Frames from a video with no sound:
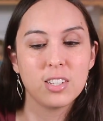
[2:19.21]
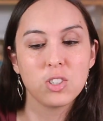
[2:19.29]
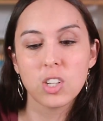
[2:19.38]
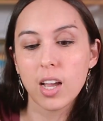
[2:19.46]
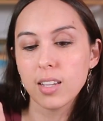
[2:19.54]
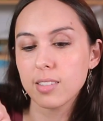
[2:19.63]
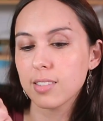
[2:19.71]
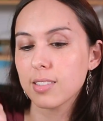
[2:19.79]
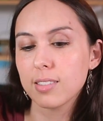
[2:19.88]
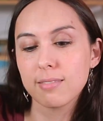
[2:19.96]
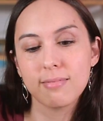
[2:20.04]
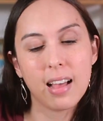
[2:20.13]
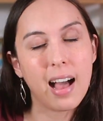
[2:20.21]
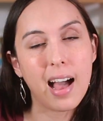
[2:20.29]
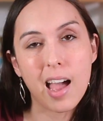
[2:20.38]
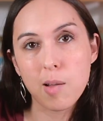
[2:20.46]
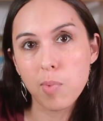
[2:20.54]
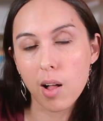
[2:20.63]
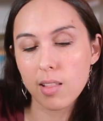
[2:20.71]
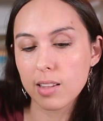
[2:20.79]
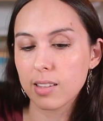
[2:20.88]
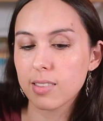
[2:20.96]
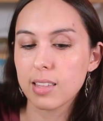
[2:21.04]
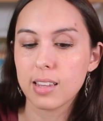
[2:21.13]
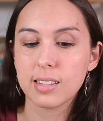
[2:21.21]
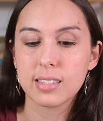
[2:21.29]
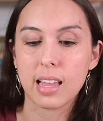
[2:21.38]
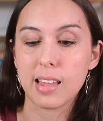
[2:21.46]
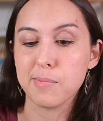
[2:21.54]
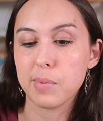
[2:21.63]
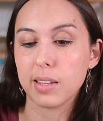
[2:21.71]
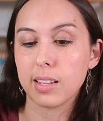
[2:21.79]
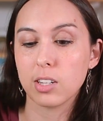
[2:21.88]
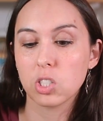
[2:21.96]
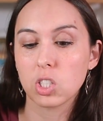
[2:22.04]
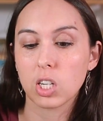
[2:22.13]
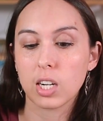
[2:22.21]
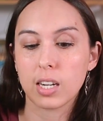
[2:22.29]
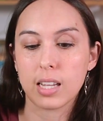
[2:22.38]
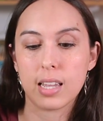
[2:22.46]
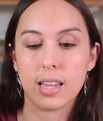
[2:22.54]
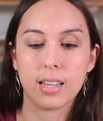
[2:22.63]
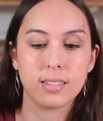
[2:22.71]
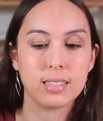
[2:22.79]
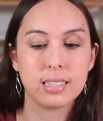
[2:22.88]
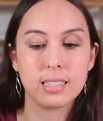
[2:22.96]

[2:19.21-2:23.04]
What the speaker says: Just eyeballing things and making sure it